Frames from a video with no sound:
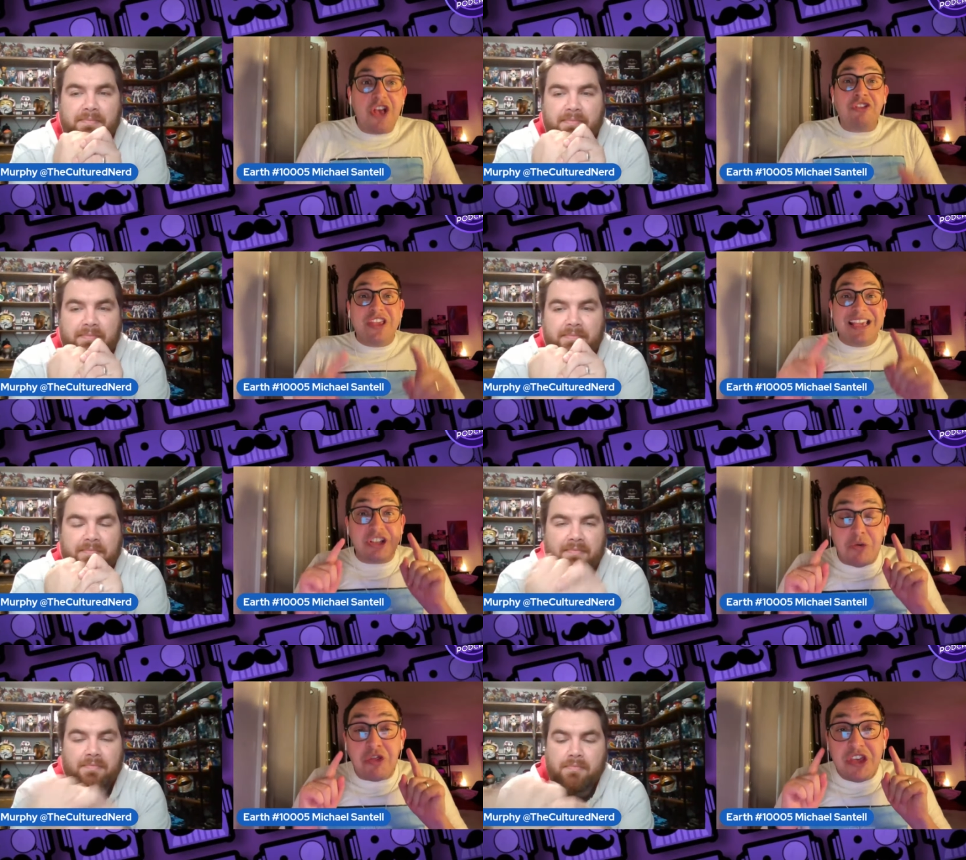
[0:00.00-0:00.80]
Speaker 1: The
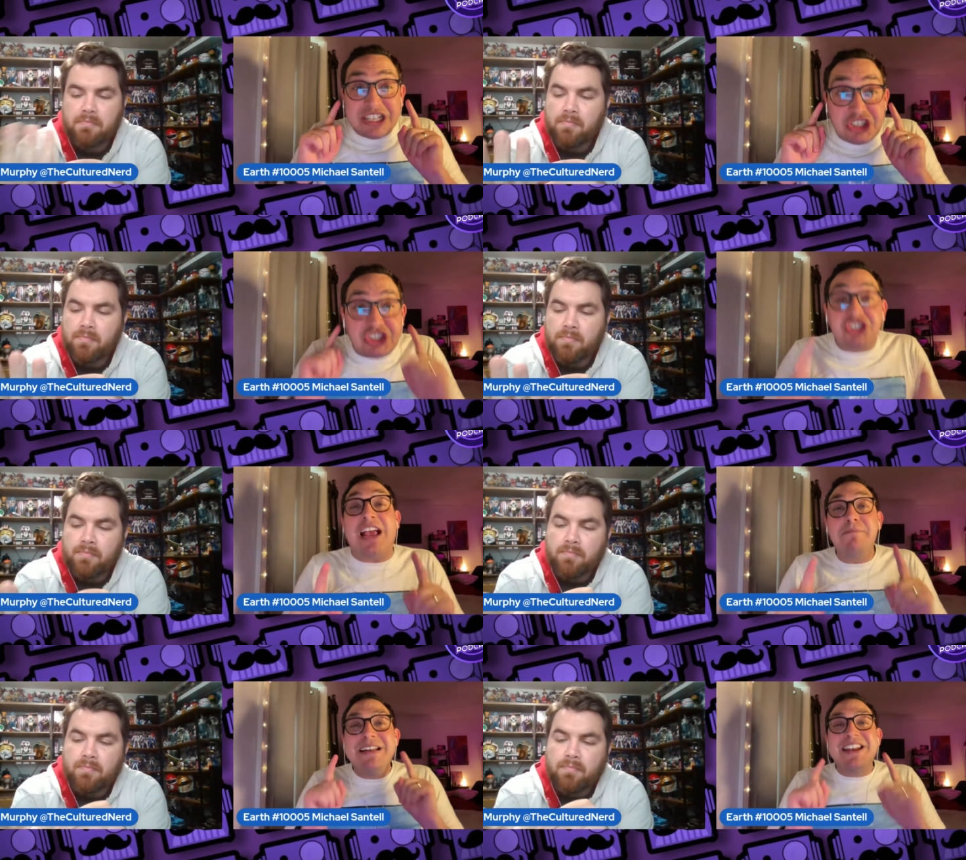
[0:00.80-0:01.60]
the
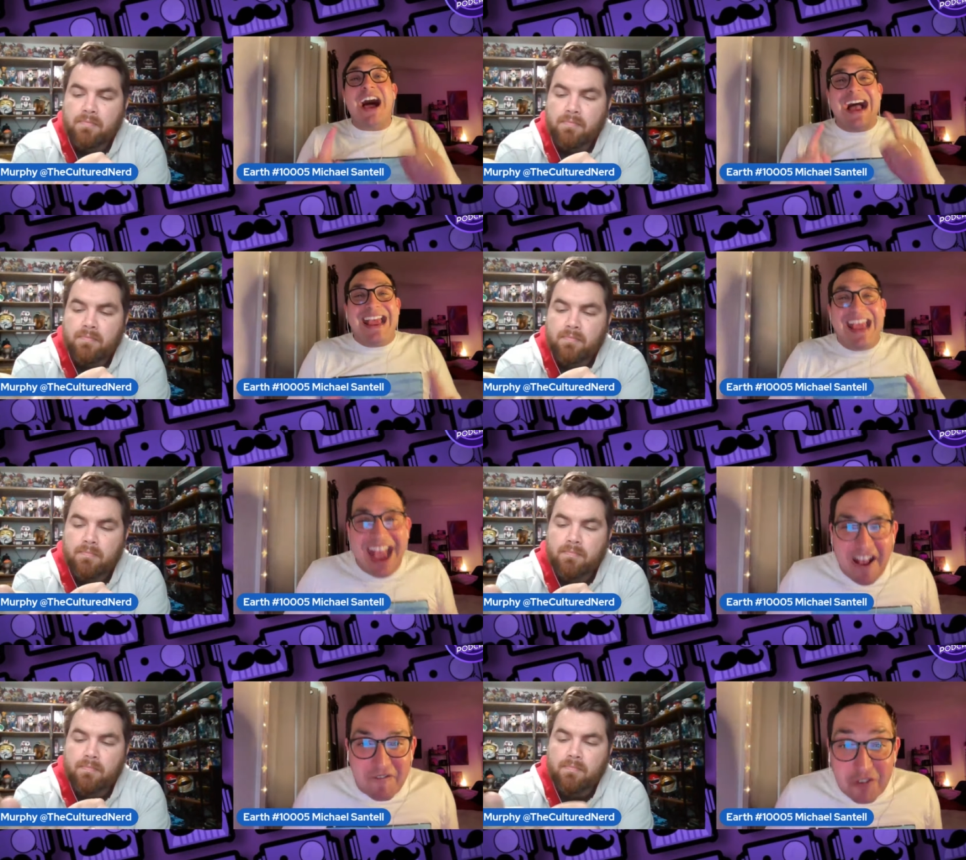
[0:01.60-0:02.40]
excitement I
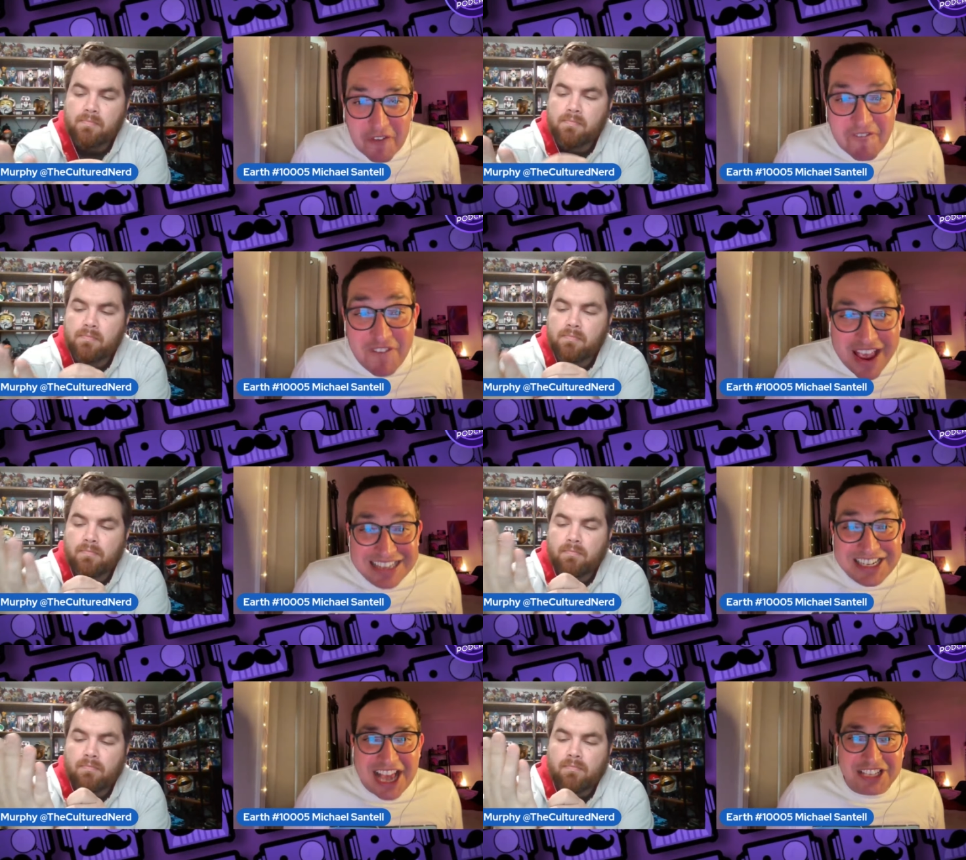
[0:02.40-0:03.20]
have for the
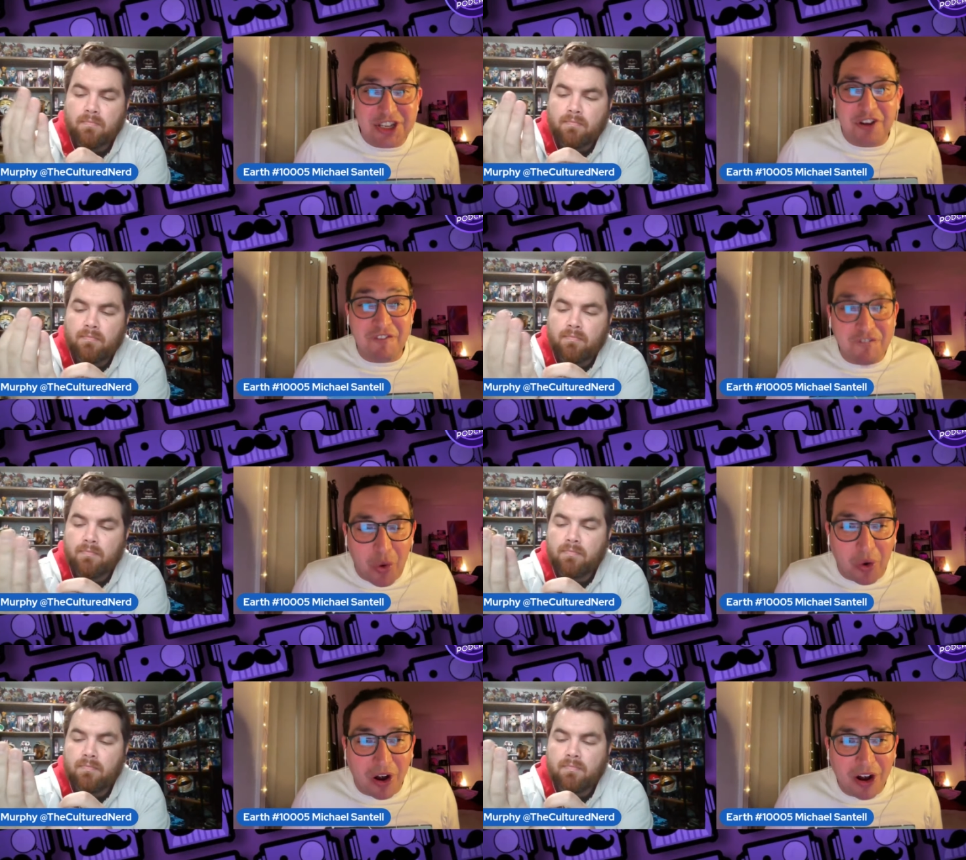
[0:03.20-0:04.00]
Fantastic
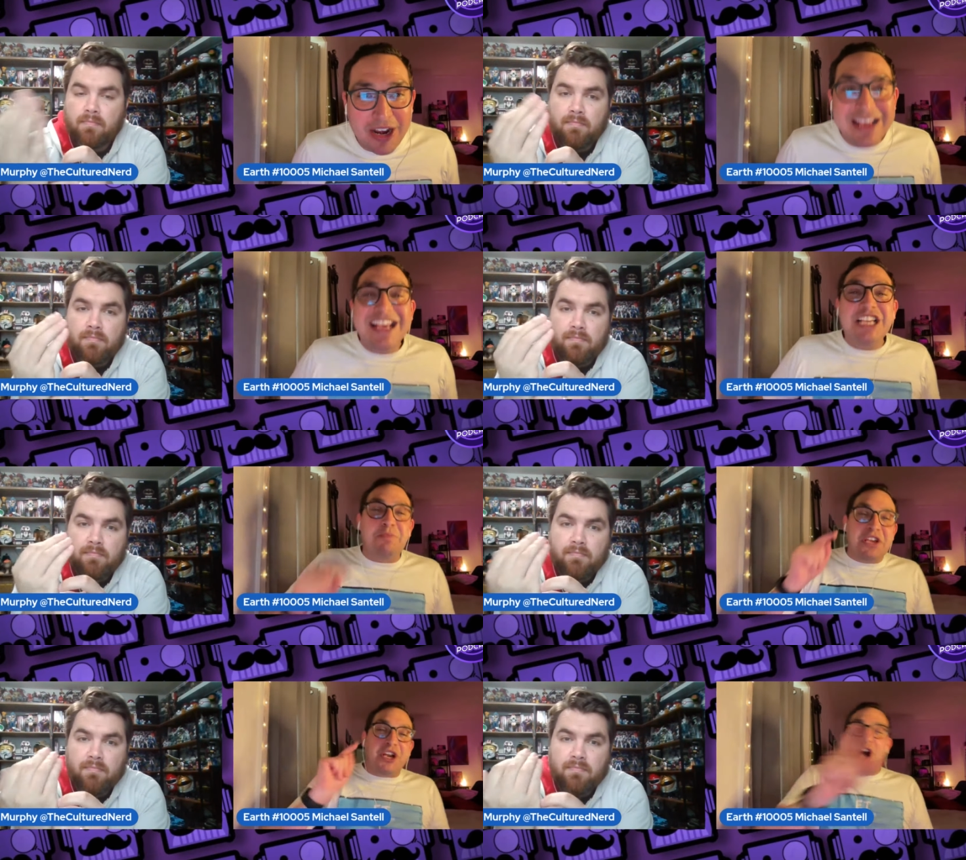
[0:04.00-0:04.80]
Four is
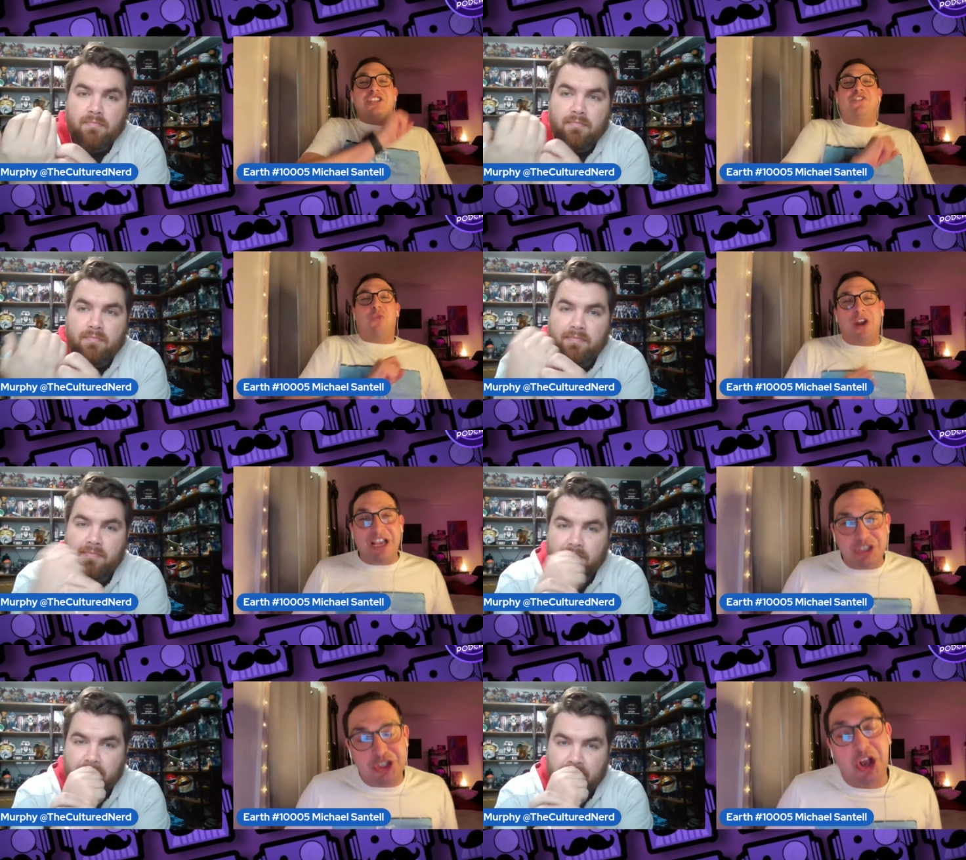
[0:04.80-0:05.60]
because of what I
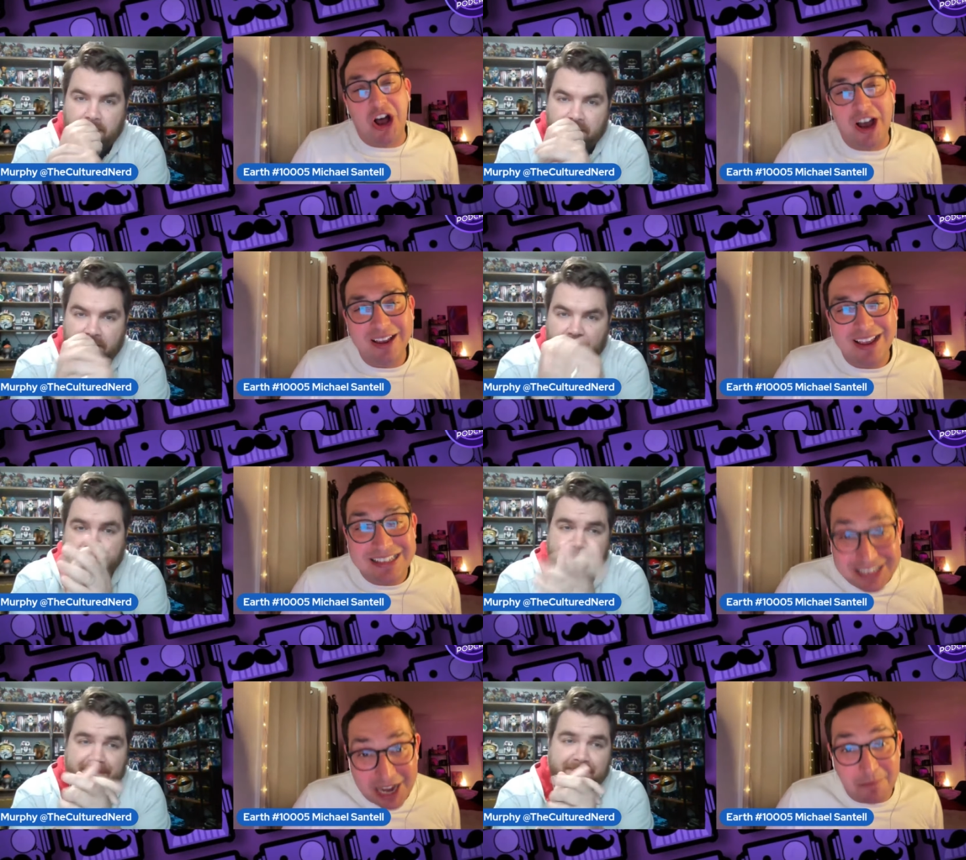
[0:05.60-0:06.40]
saw
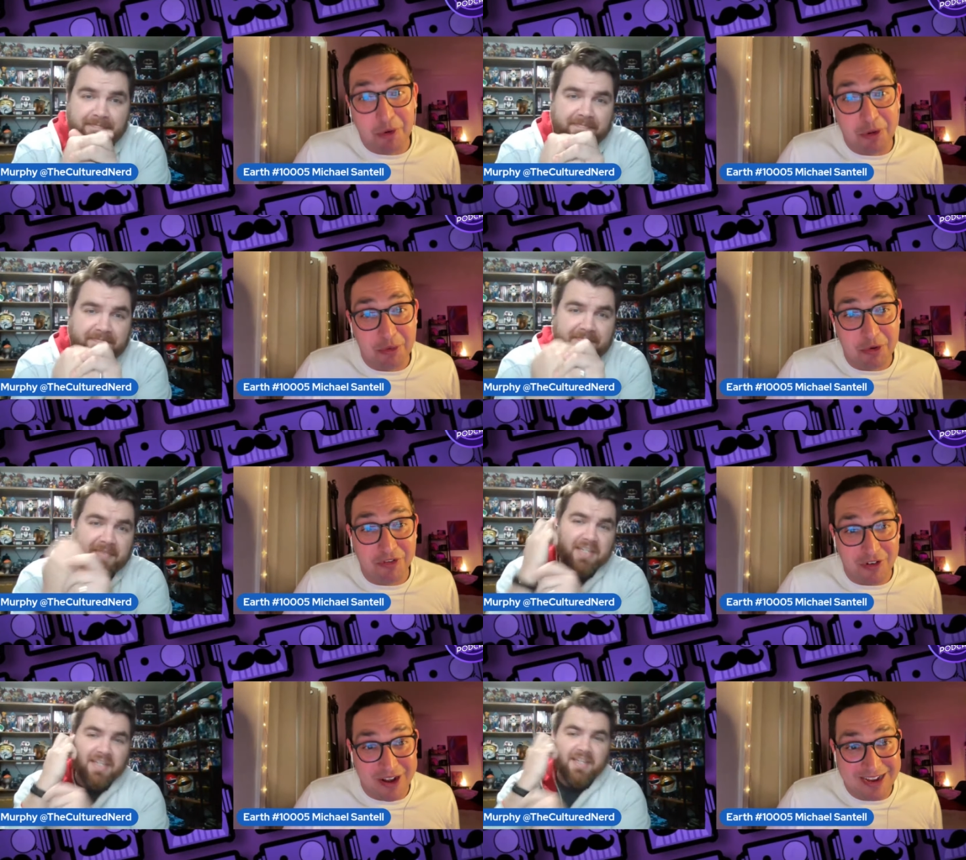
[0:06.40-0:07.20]
in Deadpool and
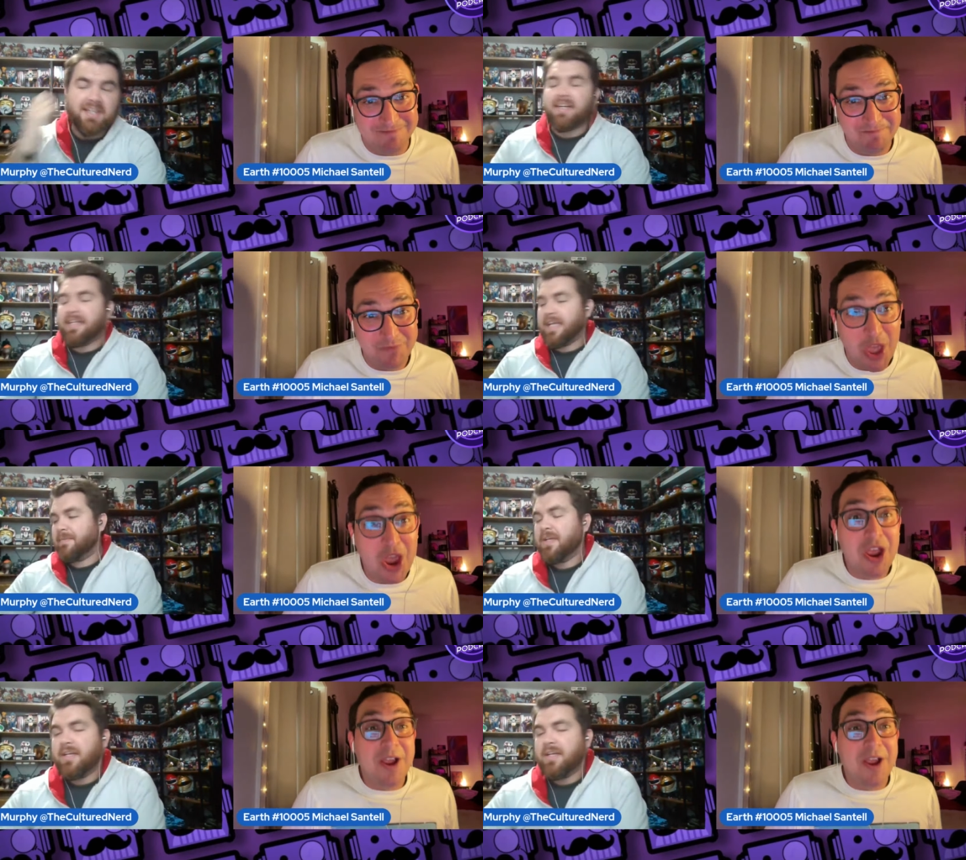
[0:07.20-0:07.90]
Wolverine. Yeah